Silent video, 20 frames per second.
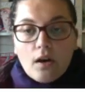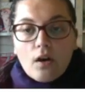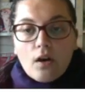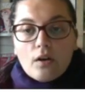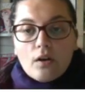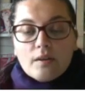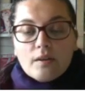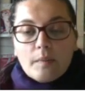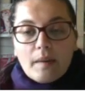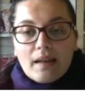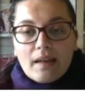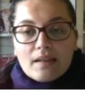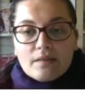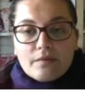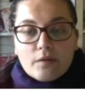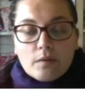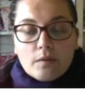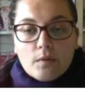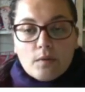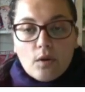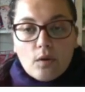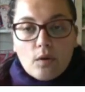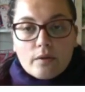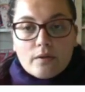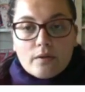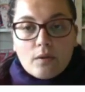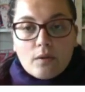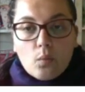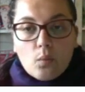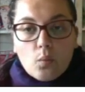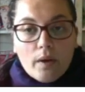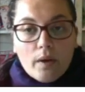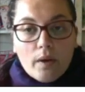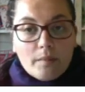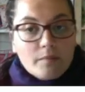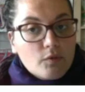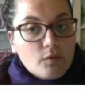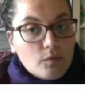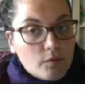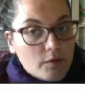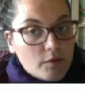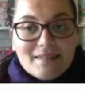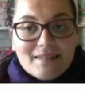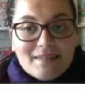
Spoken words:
on the platform called Webtoon.